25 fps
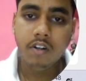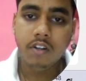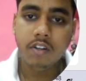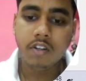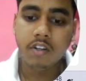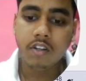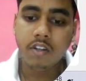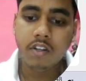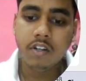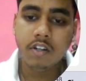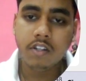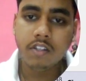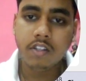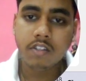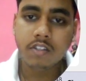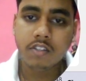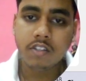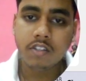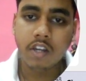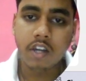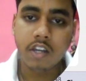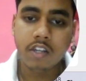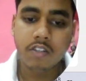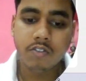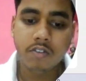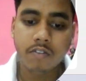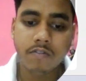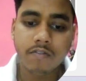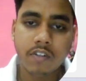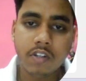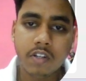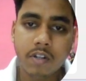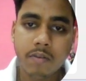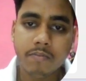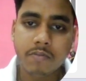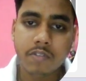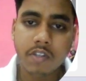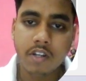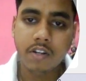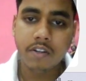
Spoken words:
declare the size of the nums